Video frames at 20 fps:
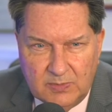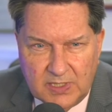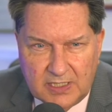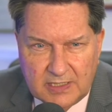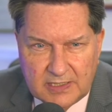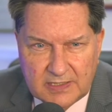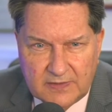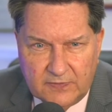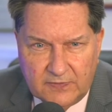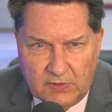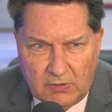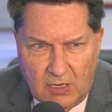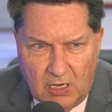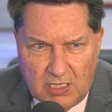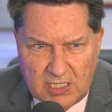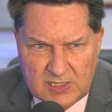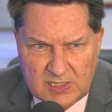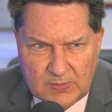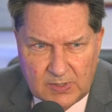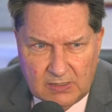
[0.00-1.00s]
Because if you're
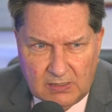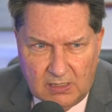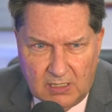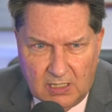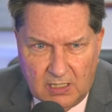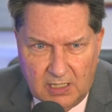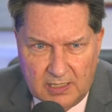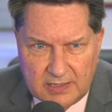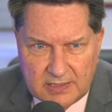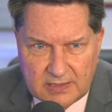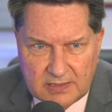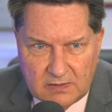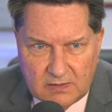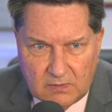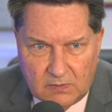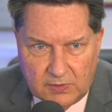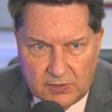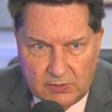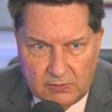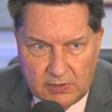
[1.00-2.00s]
hospitalized
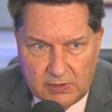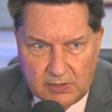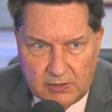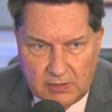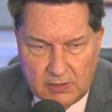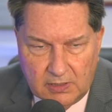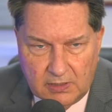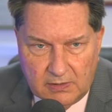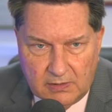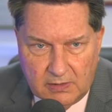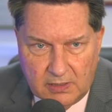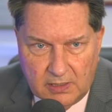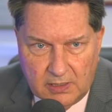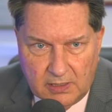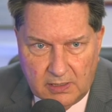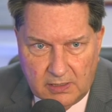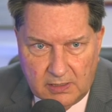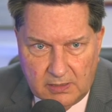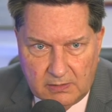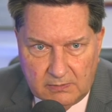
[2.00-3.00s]
or you're under uh,
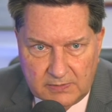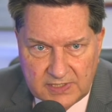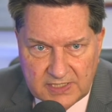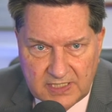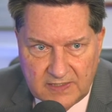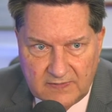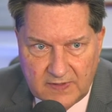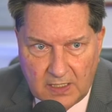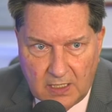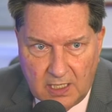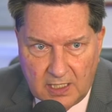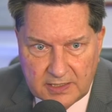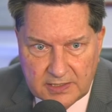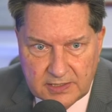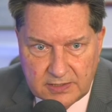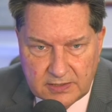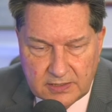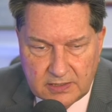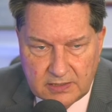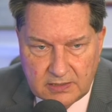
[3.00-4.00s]
uh, receiving
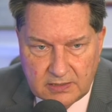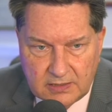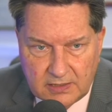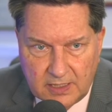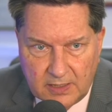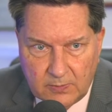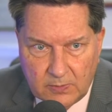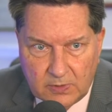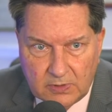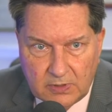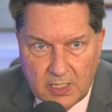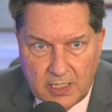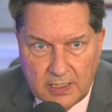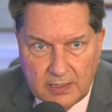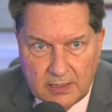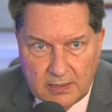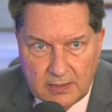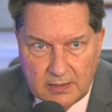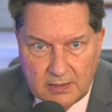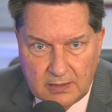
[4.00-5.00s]
oxygen, they will
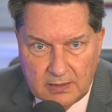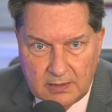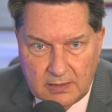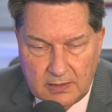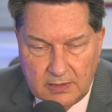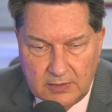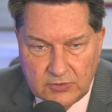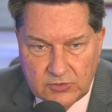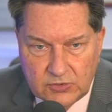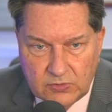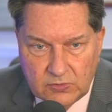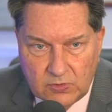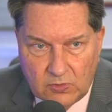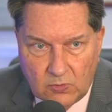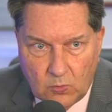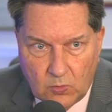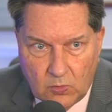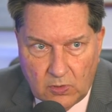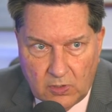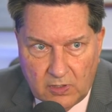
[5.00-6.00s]
not issue an
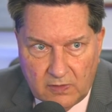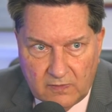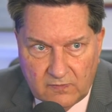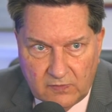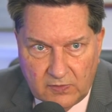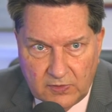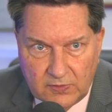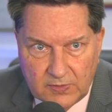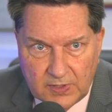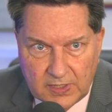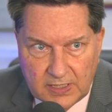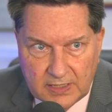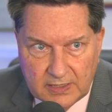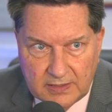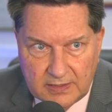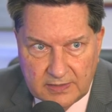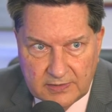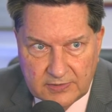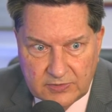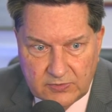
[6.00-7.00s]
order for you to
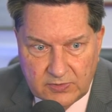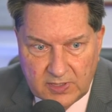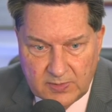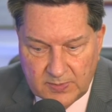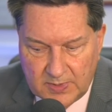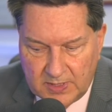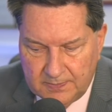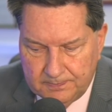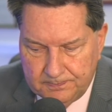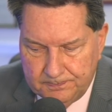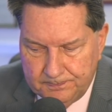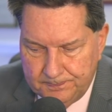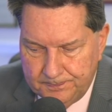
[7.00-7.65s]
get this treatment.